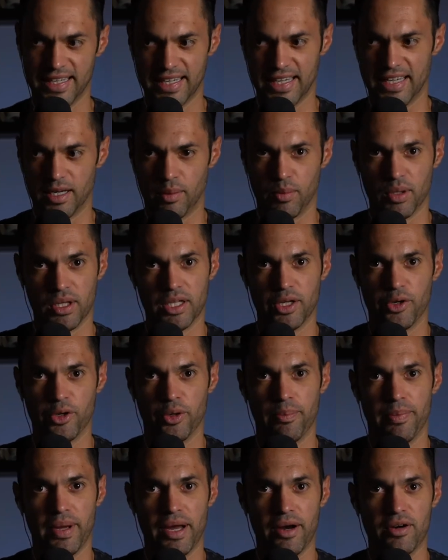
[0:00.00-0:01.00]
And I'm a little
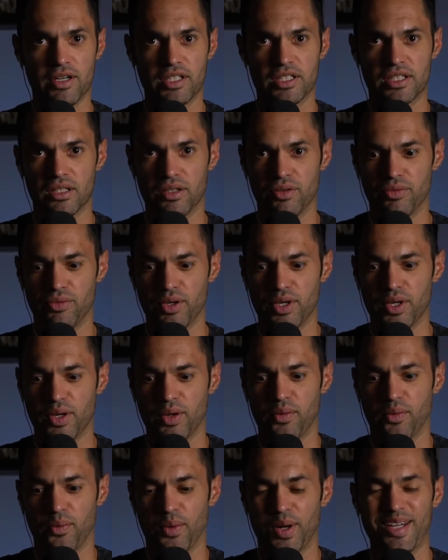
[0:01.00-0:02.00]
embarrassed of
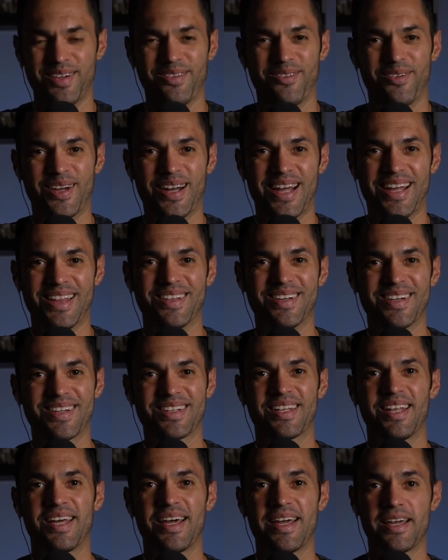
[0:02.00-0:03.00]
what I
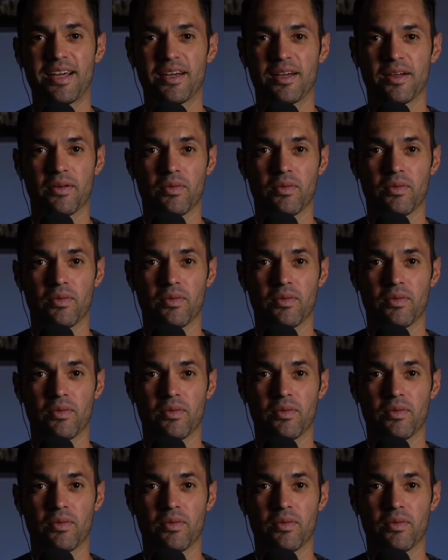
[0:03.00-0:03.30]
look like,